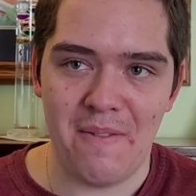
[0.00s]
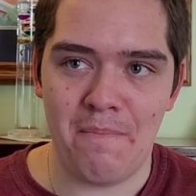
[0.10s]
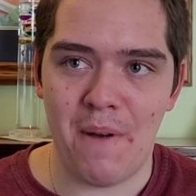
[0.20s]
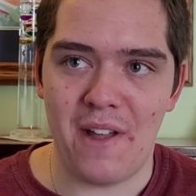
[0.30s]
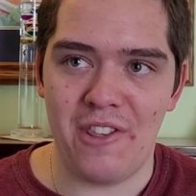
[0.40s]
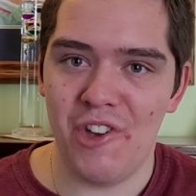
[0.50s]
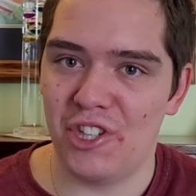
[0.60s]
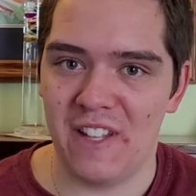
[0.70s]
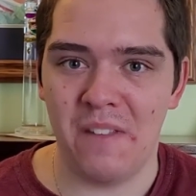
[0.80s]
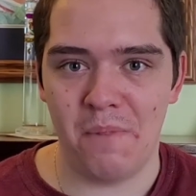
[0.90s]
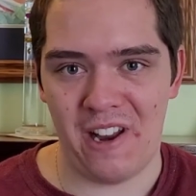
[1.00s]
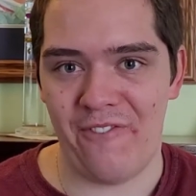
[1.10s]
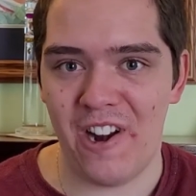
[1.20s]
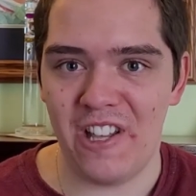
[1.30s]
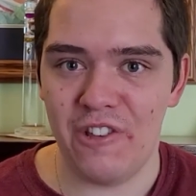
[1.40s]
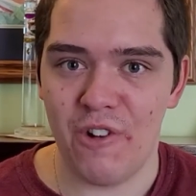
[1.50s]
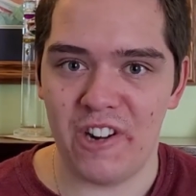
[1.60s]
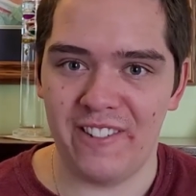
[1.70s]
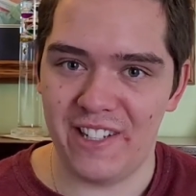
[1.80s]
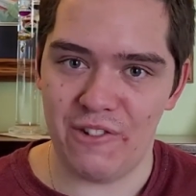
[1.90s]
but you also have the book in front of you, you want
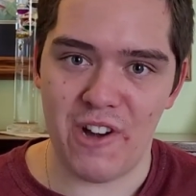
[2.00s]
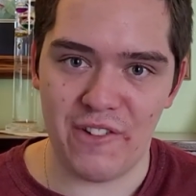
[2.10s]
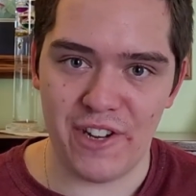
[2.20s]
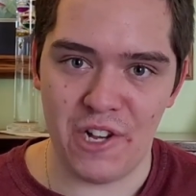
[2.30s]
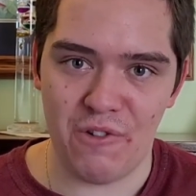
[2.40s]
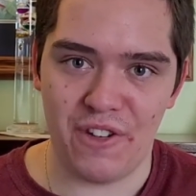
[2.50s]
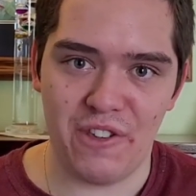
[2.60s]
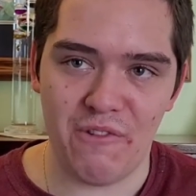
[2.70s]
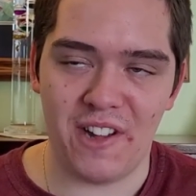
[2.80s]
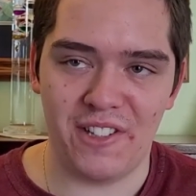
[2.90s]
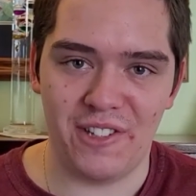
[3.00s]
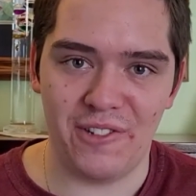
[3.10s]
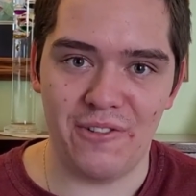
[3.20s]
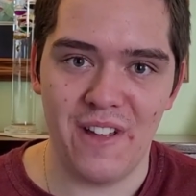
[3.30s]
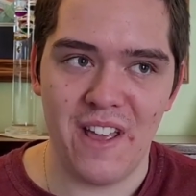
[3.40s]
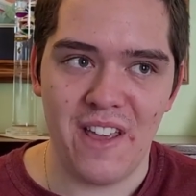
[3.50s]
to read it, you want to enjoy it, you want to,